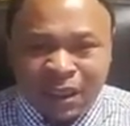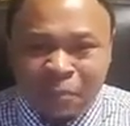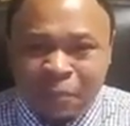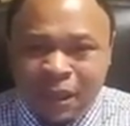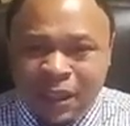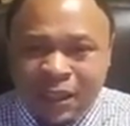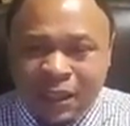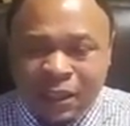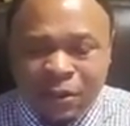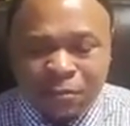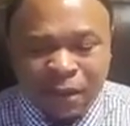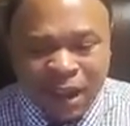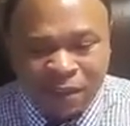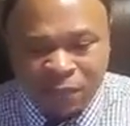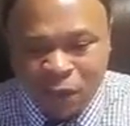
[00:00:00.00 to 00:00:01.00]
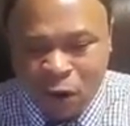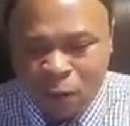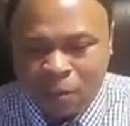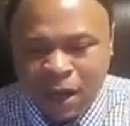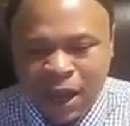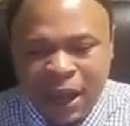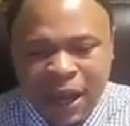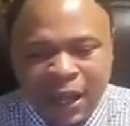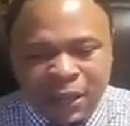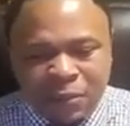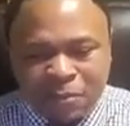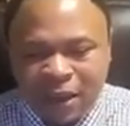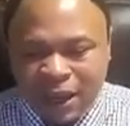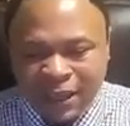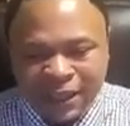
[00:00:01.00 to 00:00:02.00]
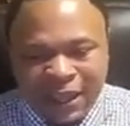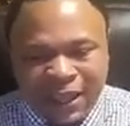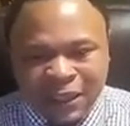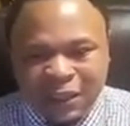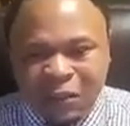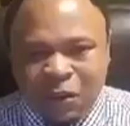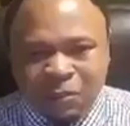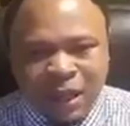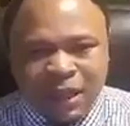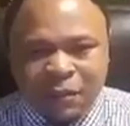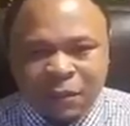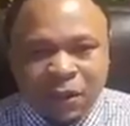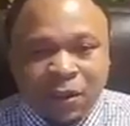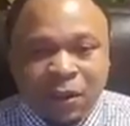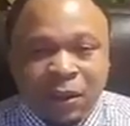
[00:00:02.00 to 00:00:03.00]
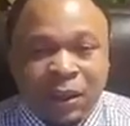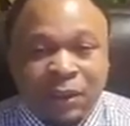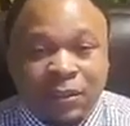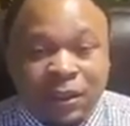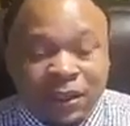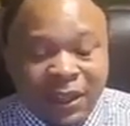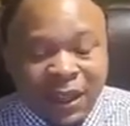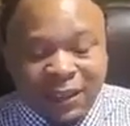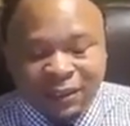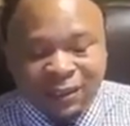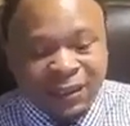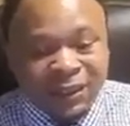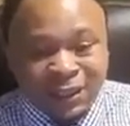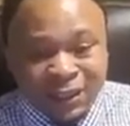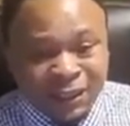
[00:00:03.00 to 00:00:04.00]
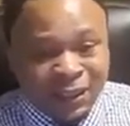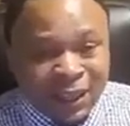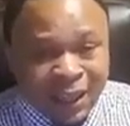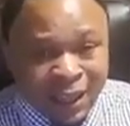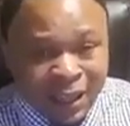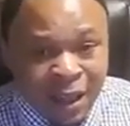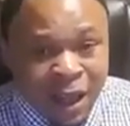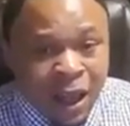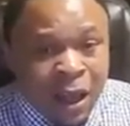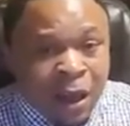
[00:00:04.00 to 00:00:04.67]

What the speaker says: you might fall behind, you might not, so I'm not even going to kind of touch into that.